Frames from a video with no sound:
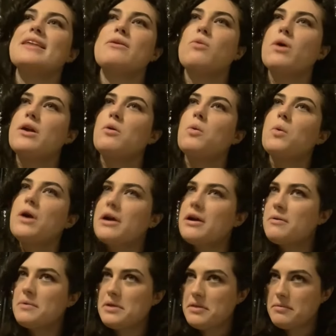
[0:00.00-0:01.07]
they want to
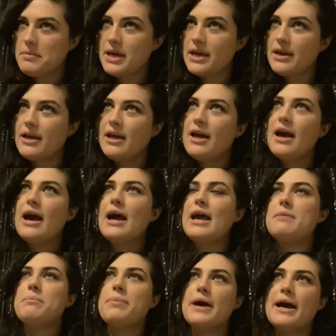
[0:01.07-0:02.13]
work with me.
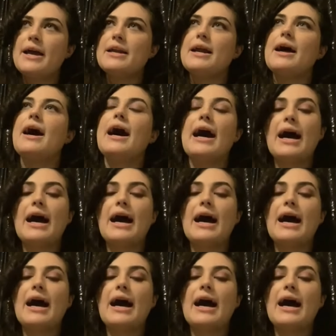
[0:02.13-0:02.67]
But